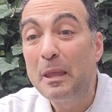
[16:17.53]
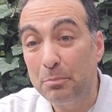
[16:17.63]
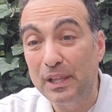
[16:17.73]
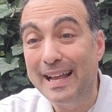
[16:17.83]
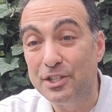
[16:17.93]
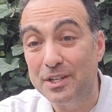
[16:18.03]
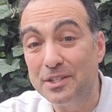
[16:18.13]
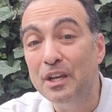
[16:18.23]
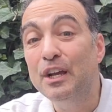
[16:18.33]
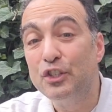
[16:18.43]

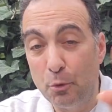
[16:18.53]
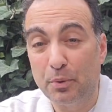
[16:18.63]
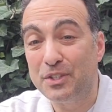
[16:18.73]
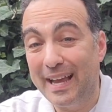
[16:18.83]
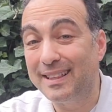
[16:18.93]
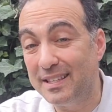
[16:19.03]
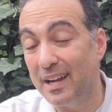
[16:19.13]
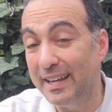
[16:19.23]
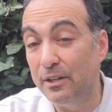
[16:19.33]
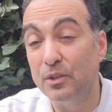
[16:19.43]
pledges to protect the
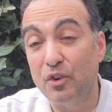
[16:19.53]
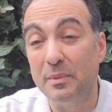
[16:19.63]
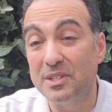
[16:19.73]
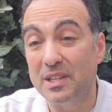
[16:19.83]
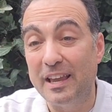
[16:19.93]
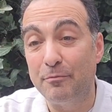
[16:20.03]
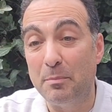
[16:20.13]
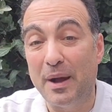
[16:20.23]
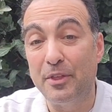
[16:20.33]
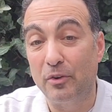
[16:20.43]
Taínos from
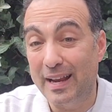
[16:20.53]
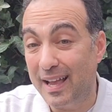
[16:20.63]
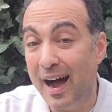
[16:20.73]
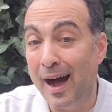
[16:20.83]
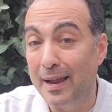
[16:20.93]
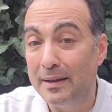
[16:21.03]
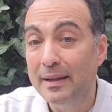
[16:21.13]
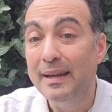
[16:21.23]
enslavement by the Great Khan